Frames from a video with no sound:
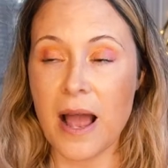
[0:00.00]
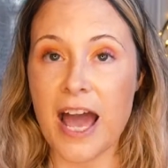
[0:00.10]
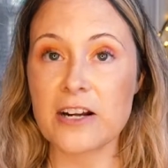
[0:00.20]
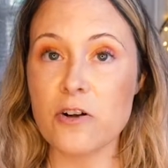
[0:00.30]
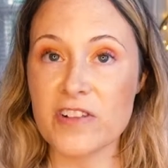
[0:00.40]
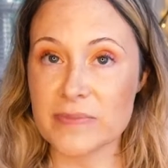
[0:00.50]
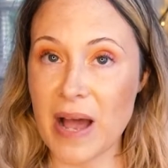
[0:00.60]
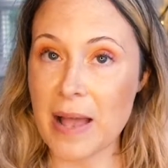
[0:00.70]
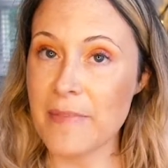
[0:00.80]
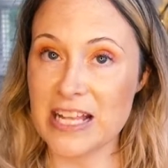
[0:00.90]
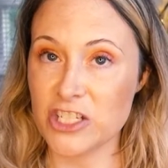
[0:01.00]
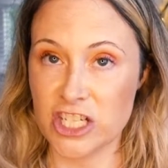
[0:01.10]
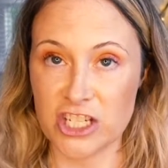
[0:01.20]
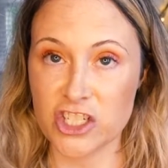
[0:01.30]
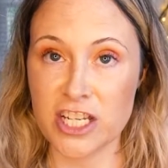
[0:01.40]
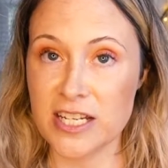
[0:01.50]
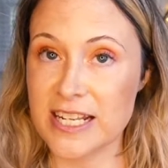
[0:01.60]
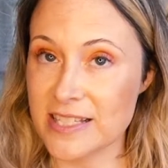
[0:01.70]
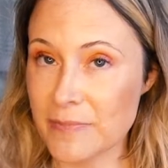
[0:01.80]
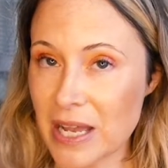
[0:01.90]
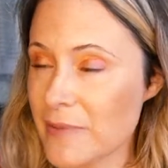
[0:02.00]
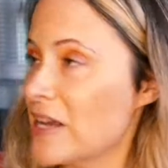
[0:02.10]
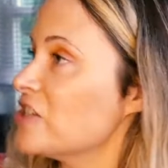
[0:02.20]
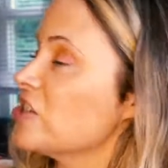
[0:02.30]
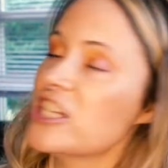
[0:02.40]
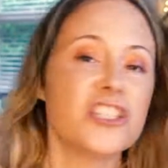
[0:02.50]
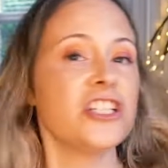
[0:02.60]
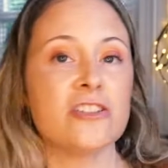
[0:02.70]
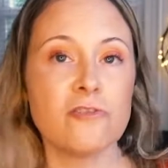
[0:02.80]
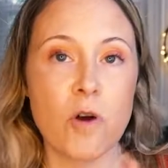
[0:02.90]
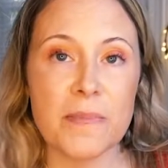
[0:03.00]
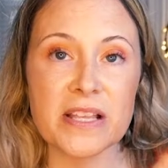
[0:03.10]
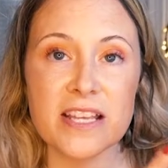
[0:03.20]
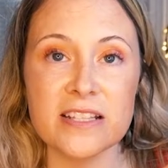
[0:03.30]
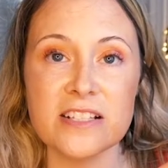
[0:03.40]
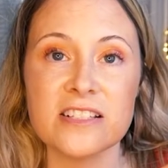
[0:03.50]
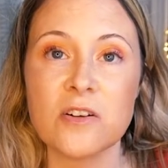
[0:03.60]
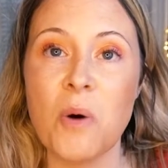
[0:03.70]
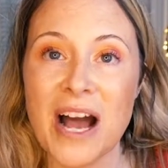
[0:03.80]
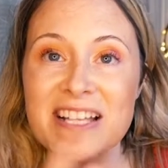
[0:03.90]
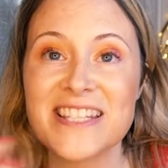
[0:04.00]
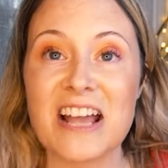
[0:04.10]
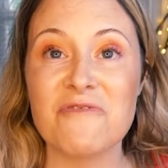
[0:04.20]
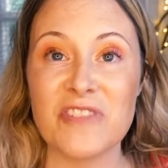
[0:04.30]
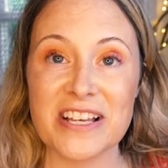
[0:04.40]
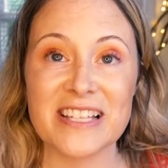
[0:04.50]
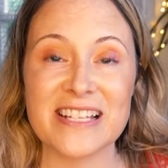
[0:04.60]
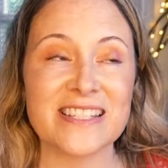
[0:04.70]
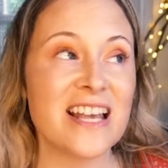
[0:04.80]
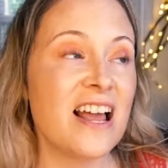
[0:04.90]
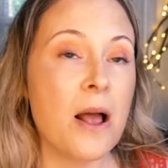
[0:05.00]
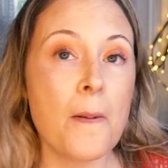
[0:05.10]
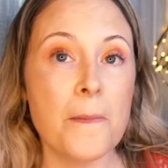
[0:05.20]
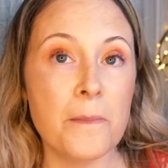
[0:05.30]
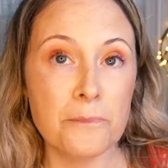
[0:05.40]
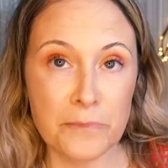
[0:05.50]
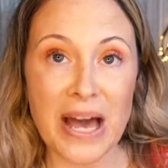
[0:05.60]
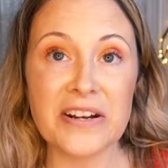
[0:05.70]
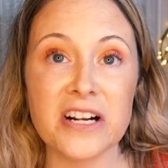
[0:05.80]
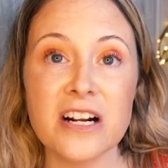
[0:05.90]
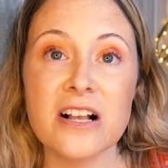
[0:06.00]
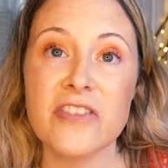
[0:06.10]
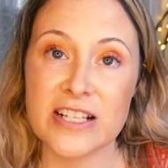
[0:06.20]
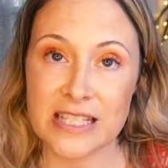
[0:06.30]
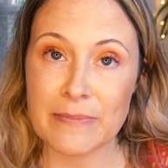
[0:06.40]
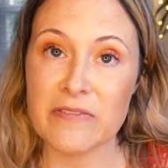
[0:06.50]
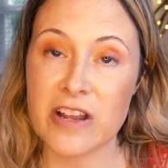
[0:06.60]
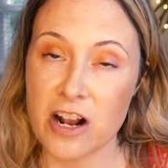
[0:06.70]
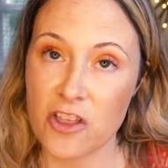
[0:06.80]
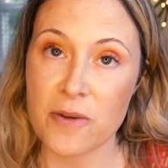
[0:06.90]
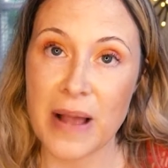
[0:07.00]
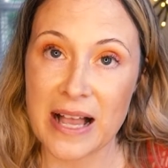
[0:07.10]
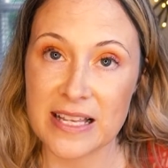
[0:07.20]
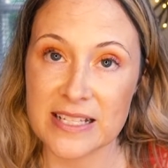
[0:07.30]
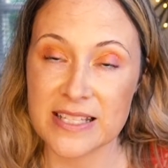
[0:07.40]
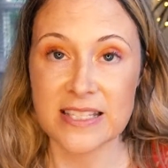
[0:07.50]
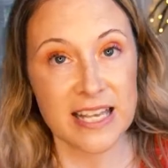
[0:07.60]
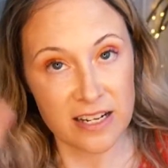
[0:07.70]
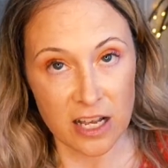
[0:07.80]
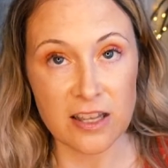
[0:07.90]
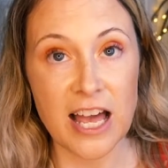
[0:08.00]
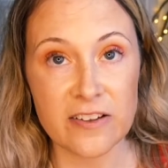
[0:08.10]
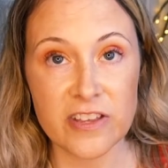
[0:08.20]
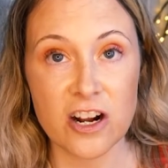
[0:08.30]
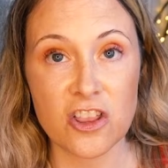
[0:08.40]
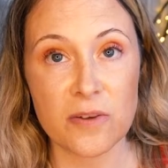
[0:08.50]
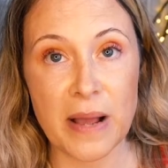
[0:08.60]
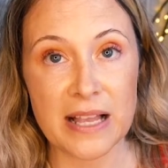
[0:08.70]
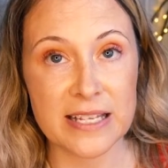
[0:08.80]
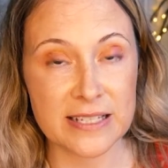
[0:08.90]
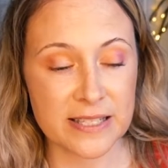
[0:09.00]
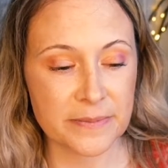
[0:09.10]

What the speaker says: I don't know if it's my imagination. Is it my imagination? The formula in these quads, I feel, is better than some of their other palettes, than a lot of their other palettes.